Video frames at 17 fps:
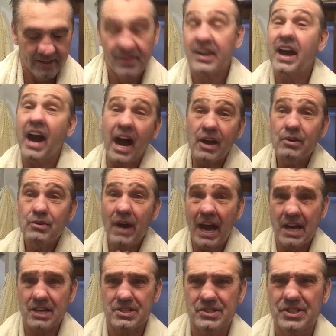The guy who
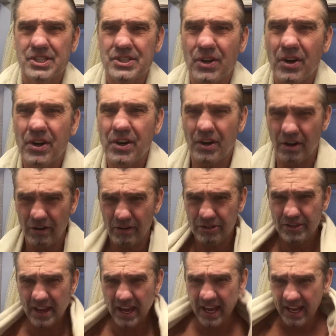actually started
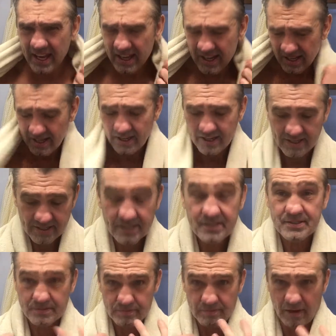Earth Day
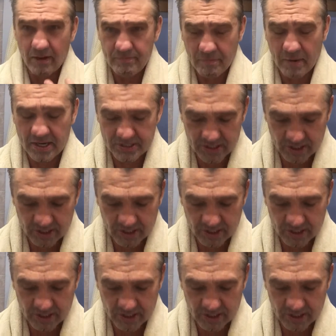is of my